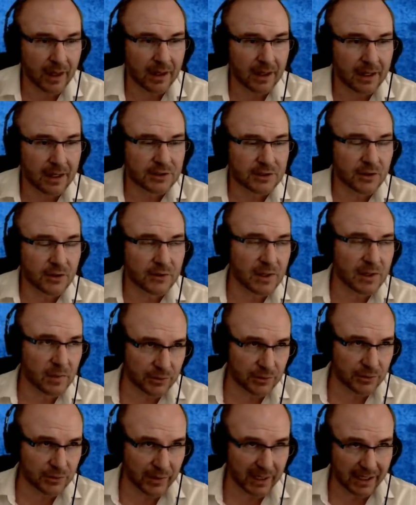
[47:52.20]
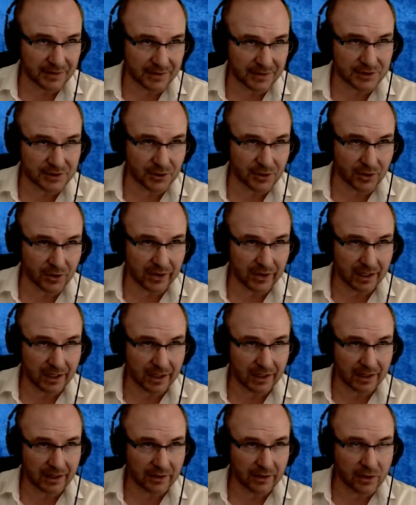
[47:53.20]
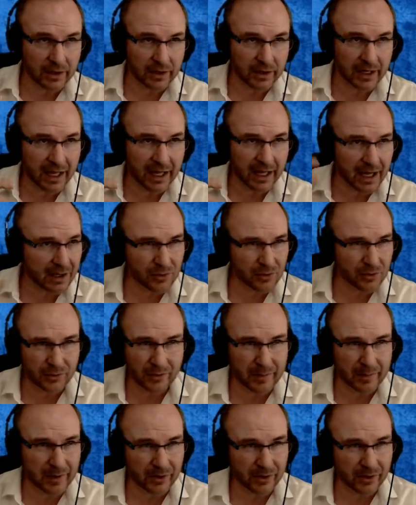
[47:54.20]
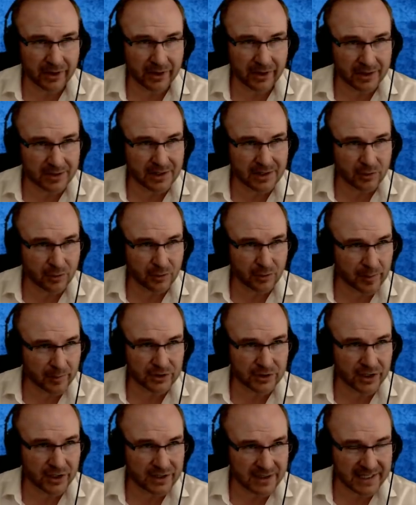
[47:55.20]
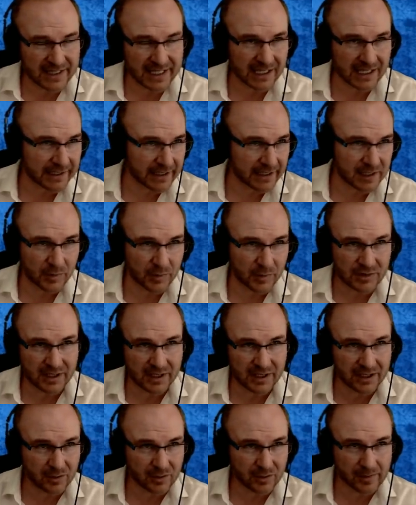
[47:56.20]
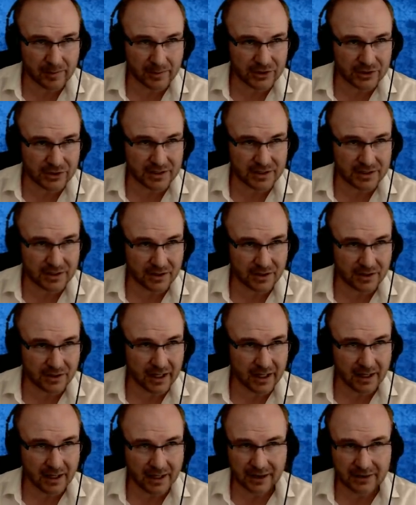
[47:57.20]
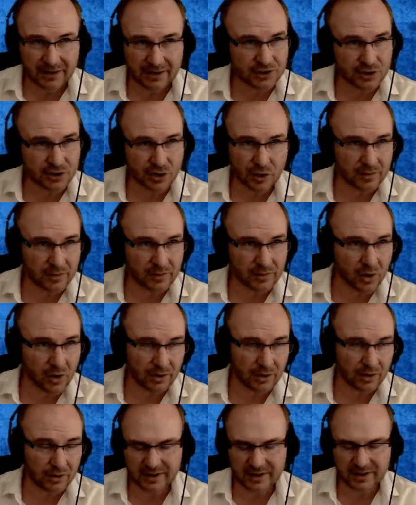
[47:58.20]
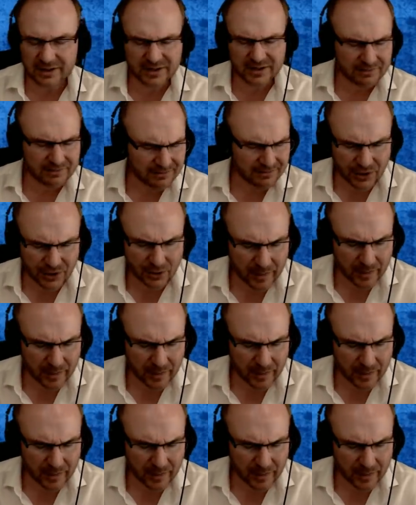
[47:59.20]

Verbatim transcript: So if someone's reading this story and they're going, hey, I don't remember this. I don't remember Jesus healing this person. I don't remember Jesus, this tomb, whole, this tomb